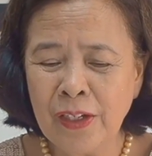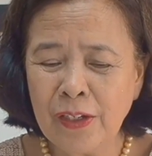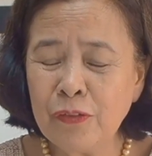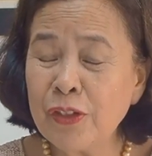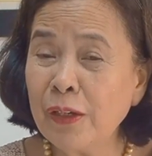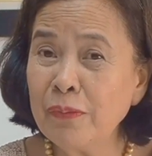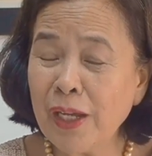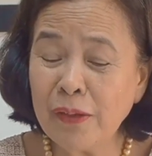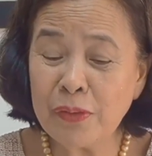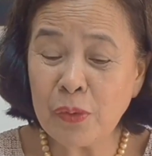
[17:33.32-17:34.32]
If
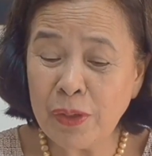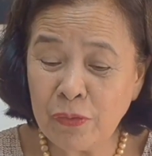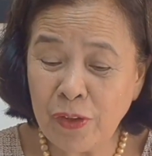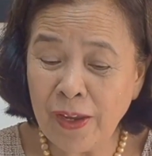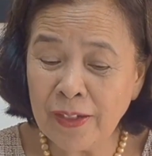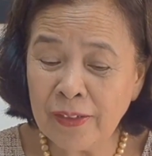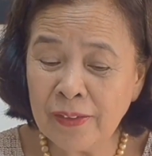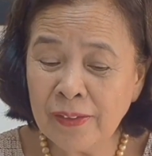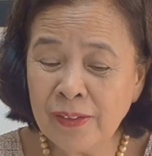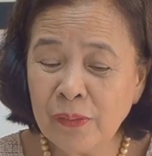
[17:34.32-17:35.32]
sometimes we
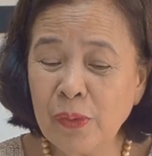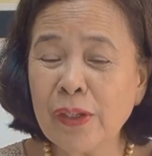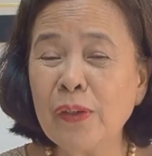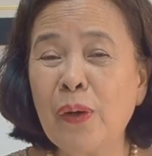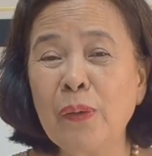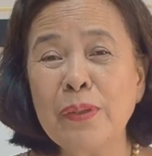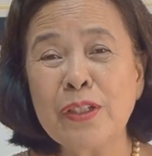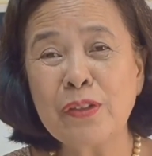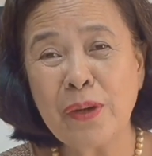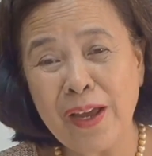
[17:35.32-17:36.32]
fail, we can
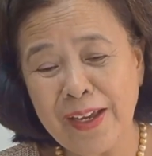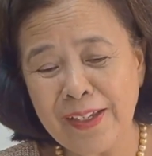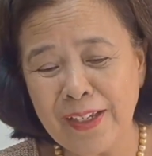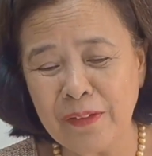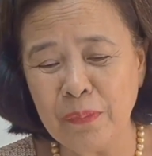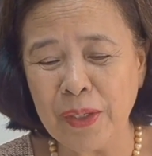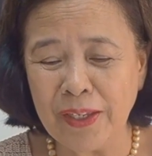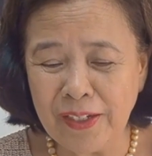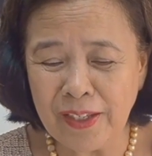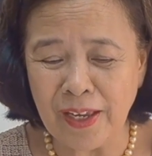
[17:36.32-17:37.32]
always try and
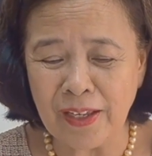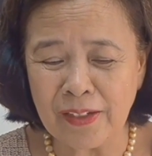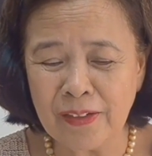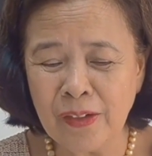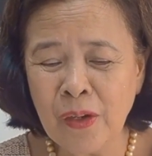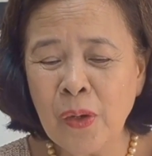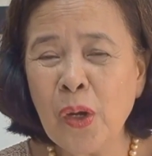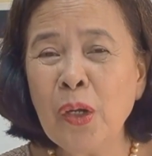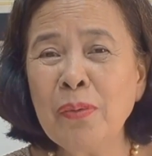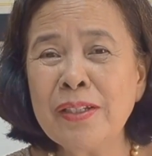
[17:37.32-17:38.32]
begin again,
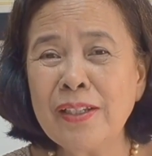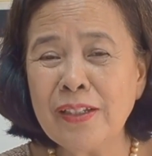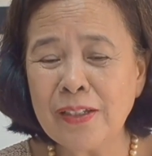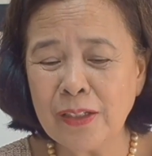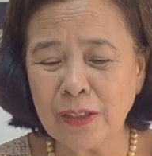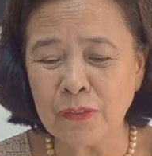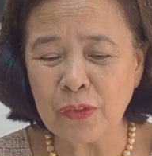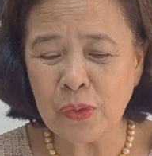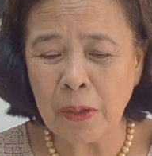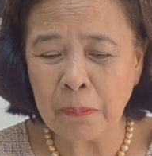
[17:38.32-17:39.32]
always
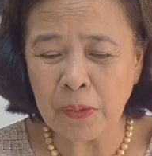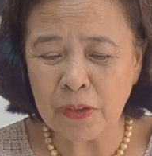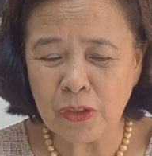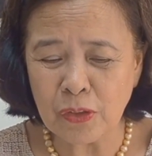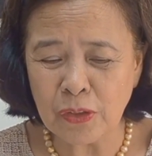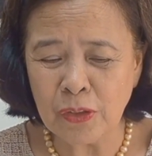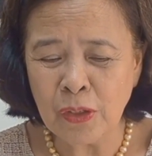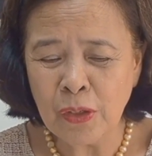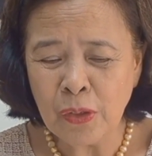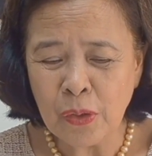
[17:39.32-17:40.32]
sensitive to the
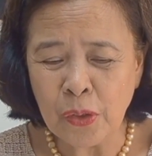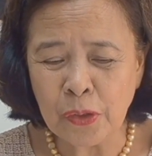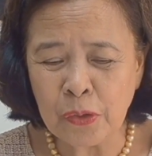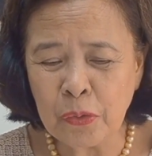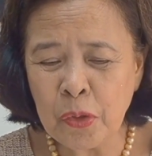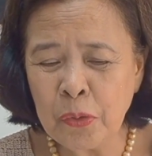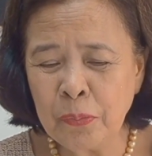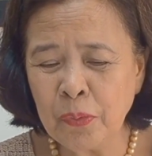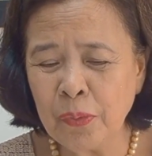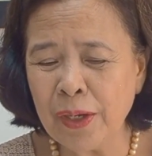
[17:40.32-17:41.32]
person or
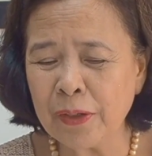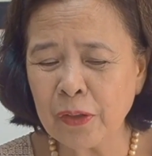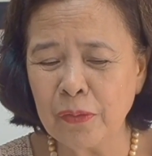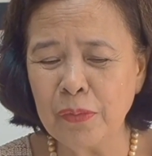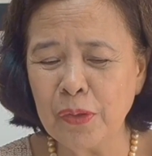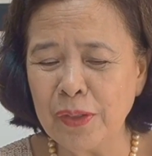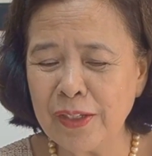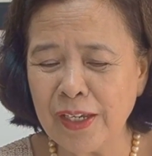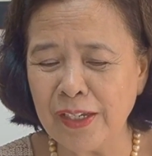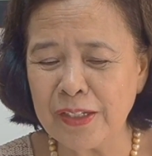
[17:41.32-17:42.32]
group we are
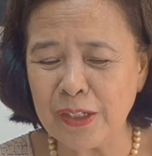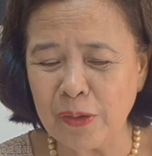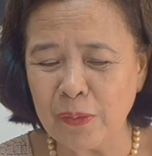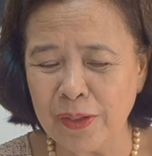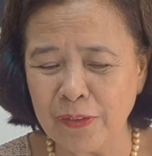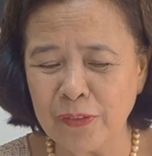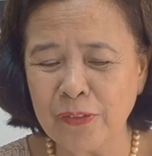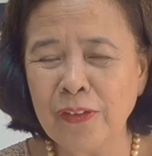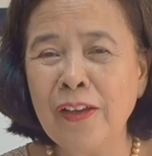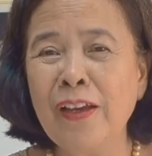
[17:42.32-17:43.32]
communicating
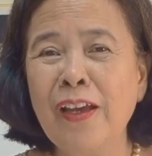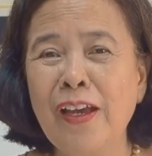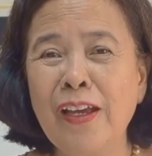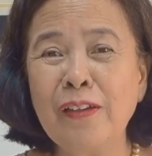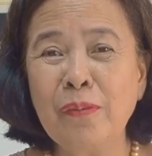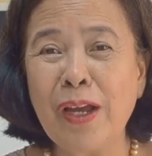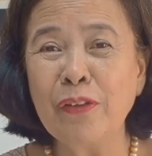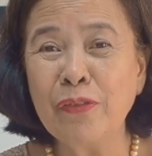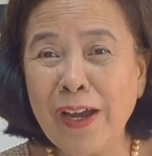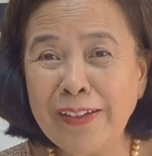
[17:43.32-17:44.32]
with. And
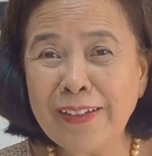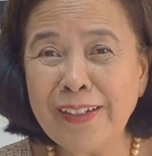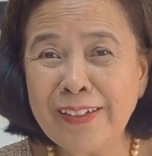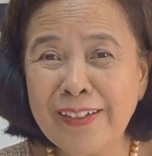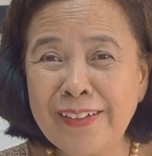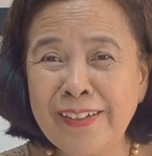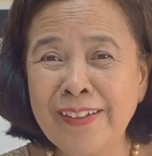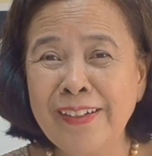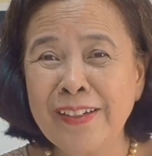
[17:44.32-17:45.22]
my final